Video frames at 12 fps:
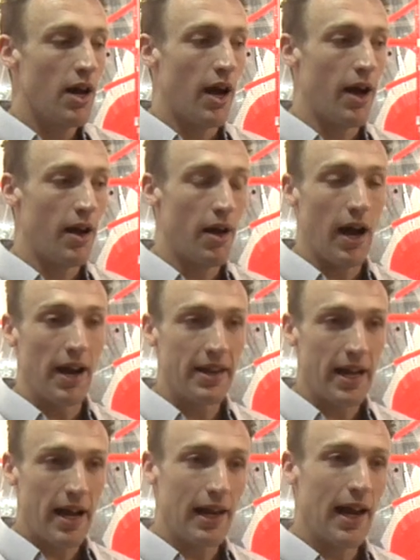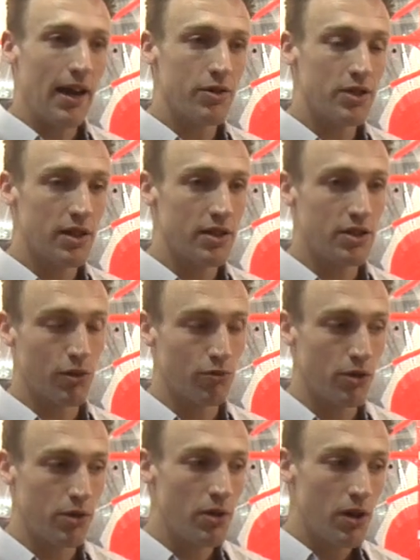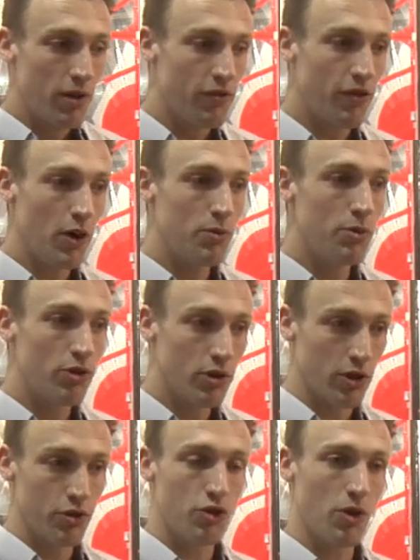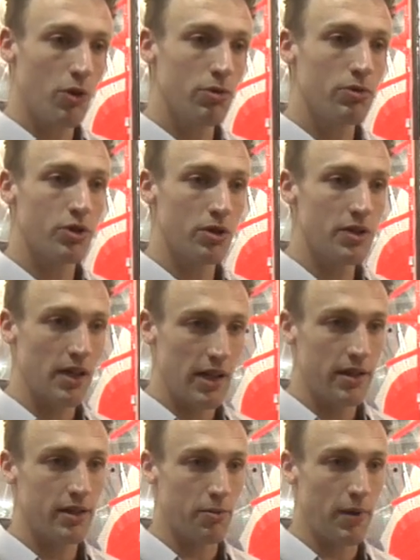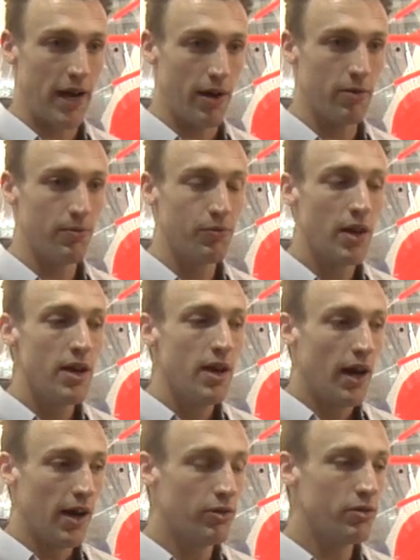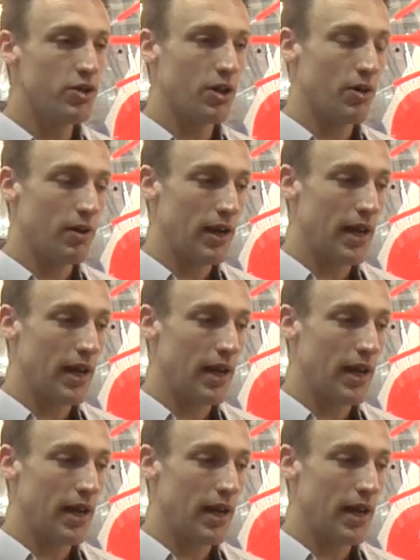and that allows us to run far more controls underneath the bow, and also